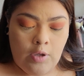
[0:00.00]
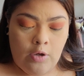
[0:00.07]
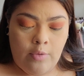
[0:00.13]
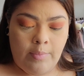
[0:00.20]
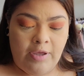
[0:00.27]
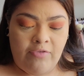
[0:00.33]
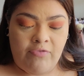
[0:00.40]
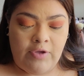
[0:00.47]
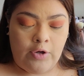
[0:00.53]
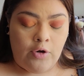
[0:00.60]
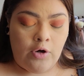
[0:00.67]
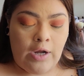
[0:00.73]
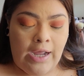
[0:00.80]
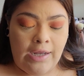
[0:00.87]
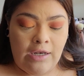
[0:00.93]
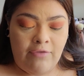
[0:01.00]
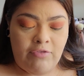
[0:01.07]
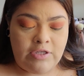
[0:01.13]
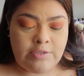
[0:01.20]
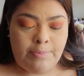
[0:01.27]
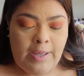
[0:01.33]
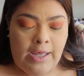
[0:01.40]
on my finger. I
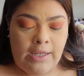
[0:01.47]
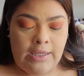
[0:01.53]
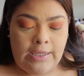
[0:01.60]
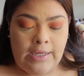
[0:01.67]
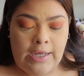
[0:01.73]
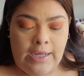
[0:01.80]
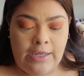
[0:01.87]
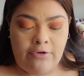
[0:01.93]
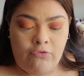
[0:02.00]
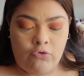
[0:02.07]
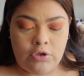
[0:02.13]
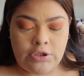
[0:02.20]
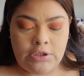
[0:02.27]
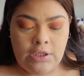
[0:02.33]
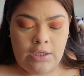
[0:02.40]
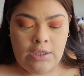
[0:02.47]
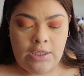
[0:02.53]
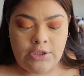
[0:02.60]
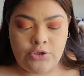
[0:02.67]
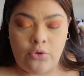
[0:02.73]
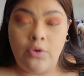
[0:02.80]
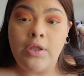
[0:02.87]
love this palette. I
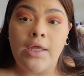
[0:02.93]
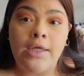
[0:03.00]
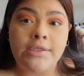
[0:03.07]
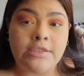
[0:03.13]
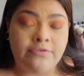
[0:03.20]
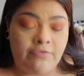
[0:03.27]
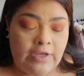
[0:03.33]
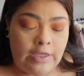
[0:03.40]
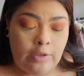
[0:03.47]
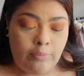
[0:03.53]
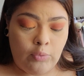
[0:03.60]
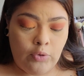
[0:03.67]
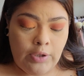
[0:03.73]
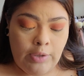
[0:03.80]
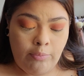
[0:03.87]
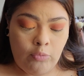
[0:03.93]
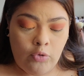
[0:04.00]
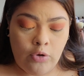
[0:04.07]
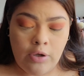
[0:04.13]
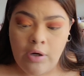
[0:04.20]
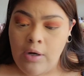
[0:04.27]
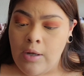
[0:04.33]
unfortunately don't think it's available
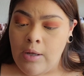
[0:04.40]
anymore,